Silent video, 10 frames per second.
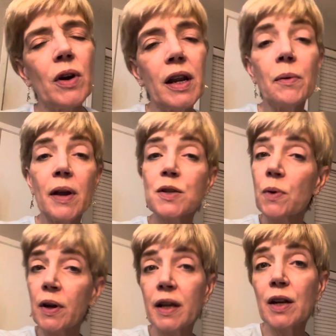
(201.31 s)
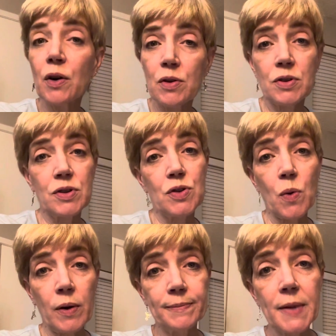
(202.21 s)
Anyway, he's working at a grocery
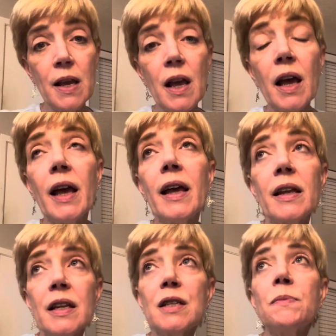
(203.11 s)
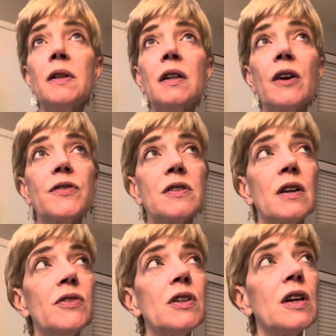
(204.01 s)
store and he's been there for
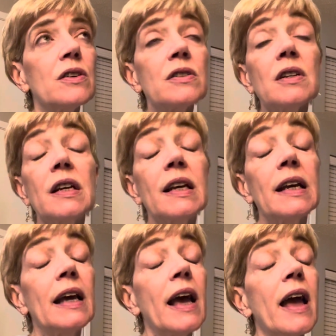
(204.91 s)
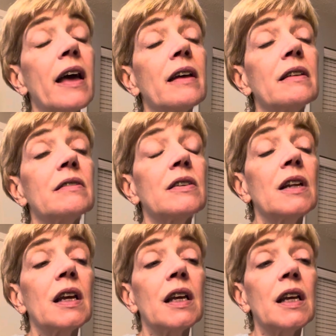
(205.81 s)
seven years and
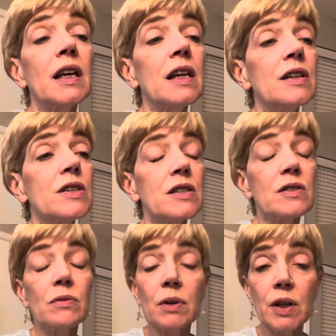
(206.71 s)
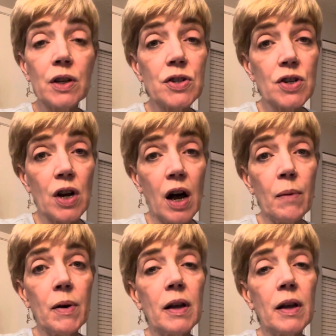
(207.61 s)
he does a really good job